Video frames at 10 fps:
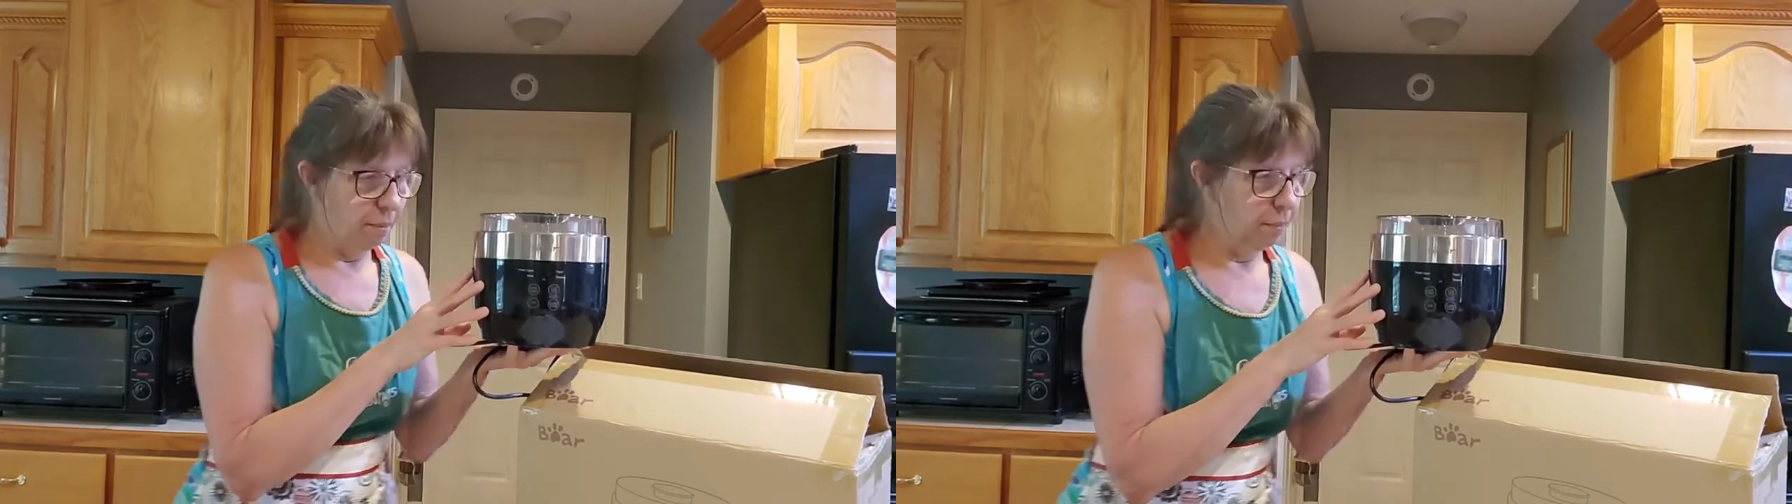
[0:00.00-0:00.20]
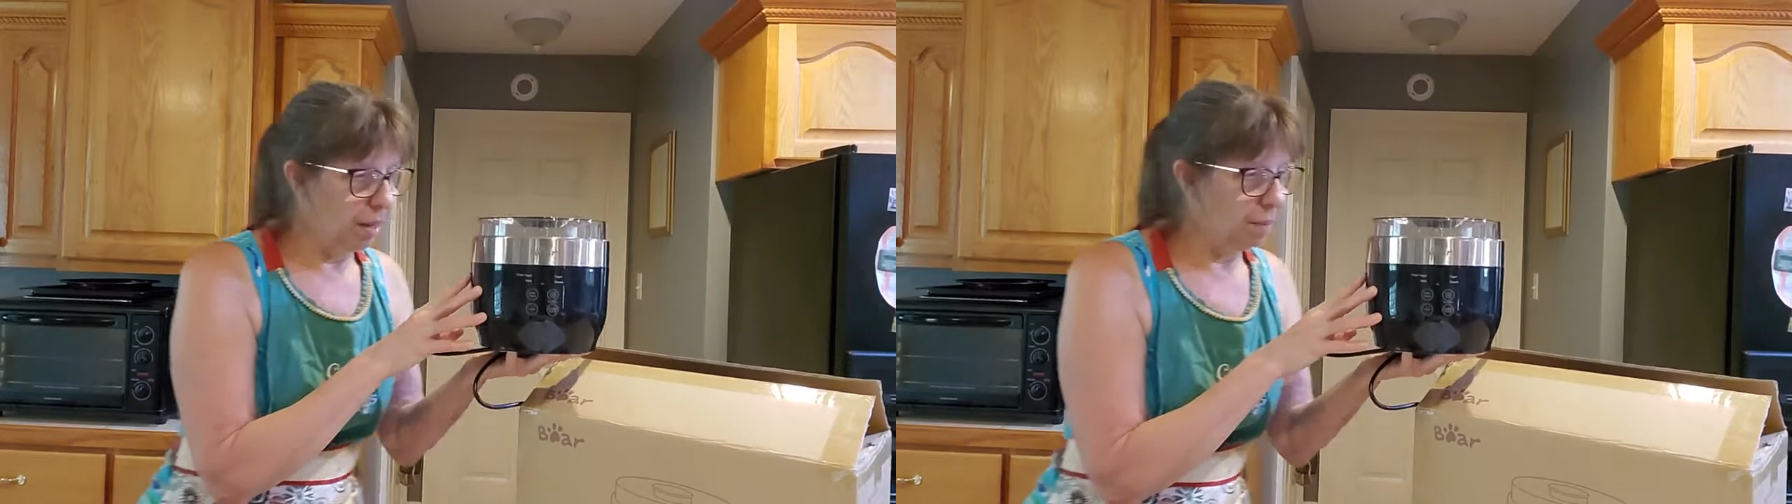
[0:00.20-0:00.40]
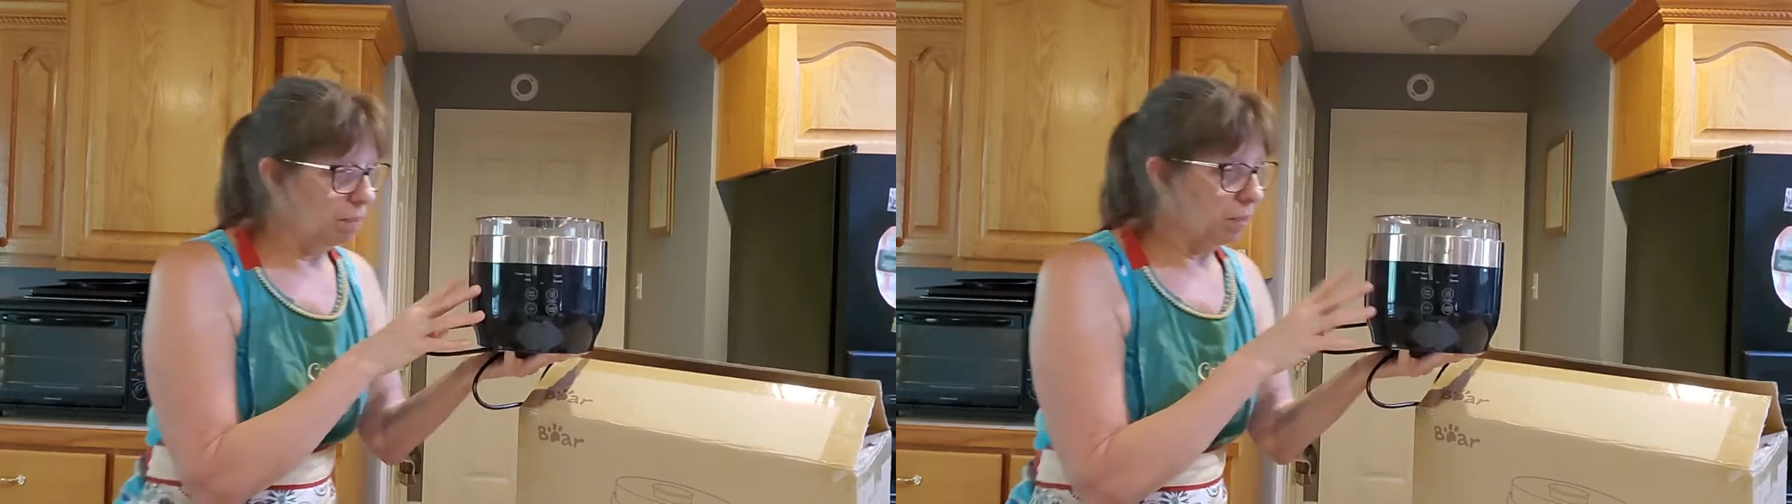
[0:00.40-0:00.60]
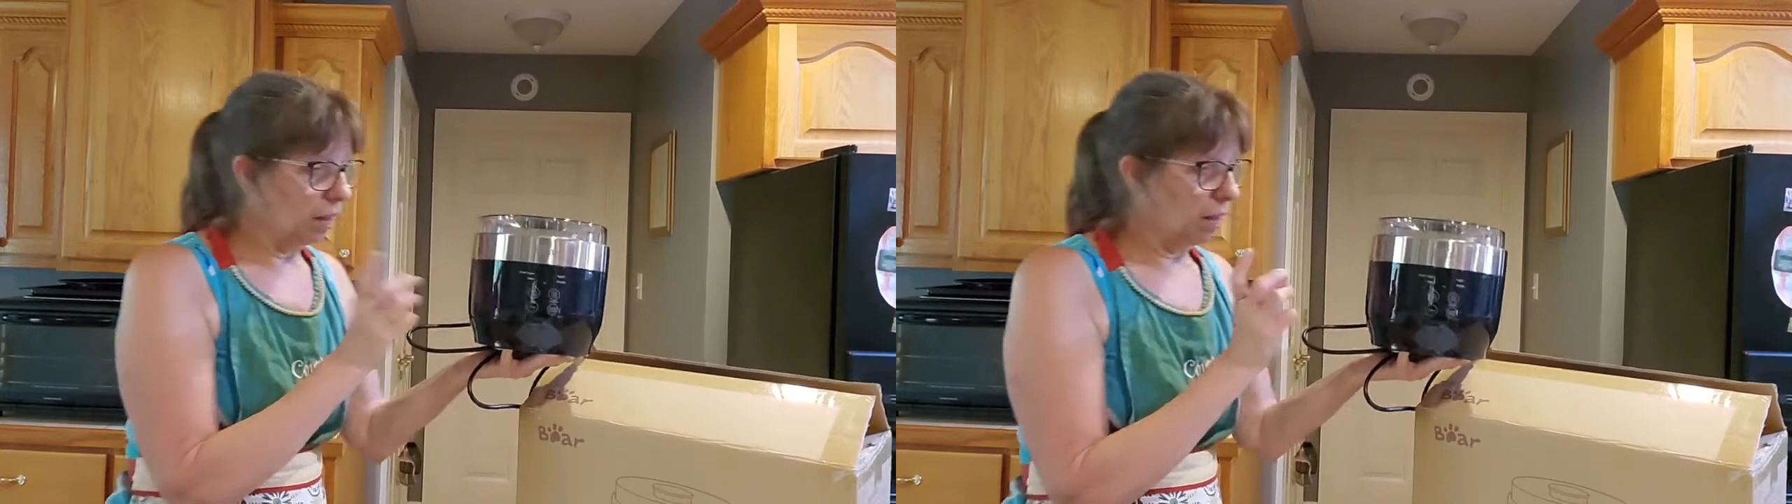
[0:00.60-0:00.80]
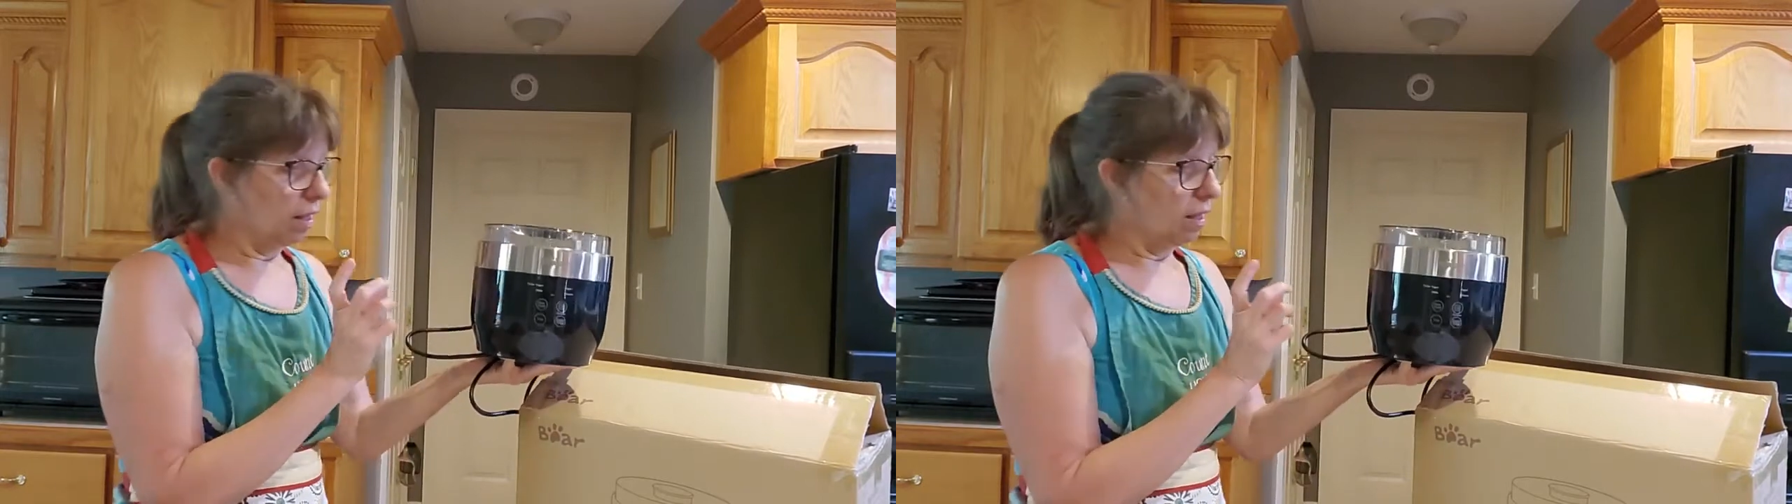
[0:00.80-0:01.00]
but
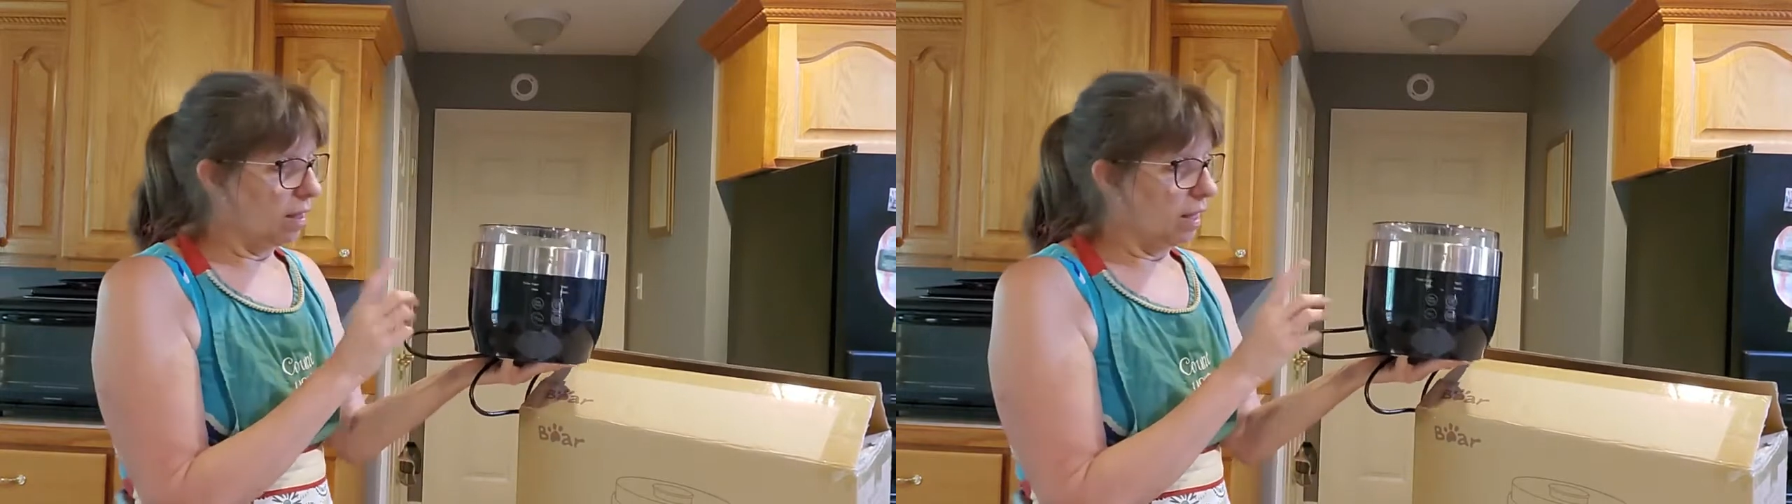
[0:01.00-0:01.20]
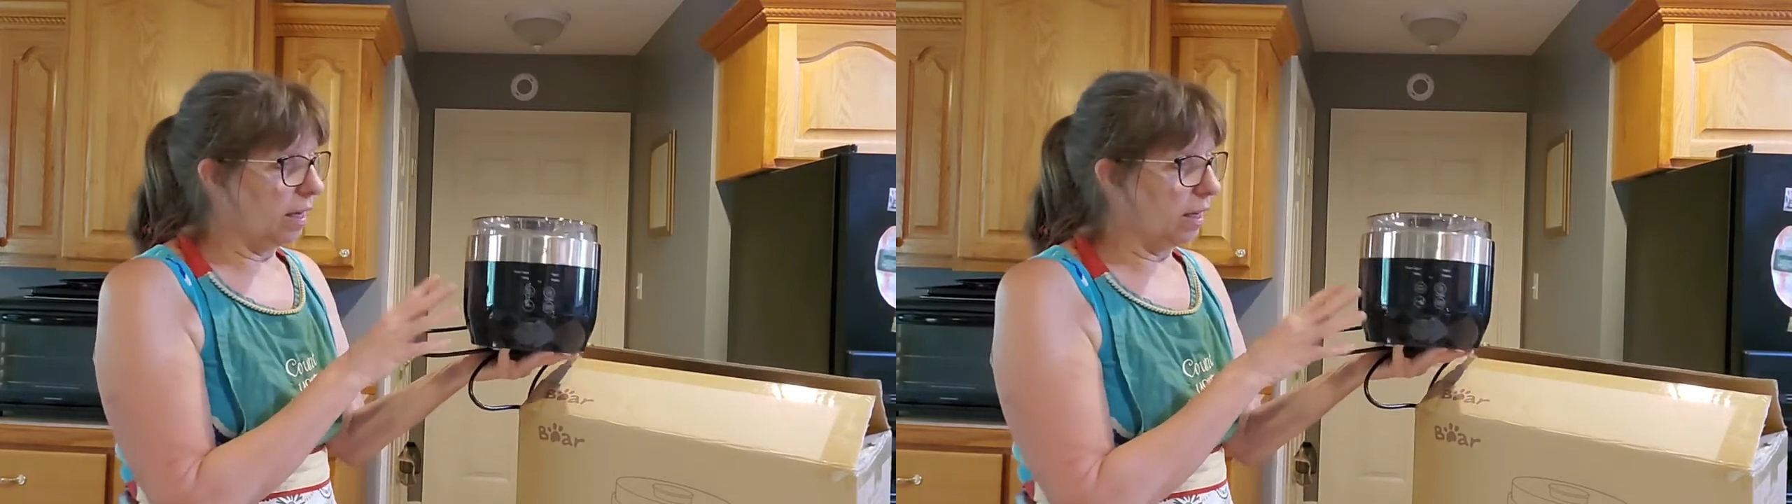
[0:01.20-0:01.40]
it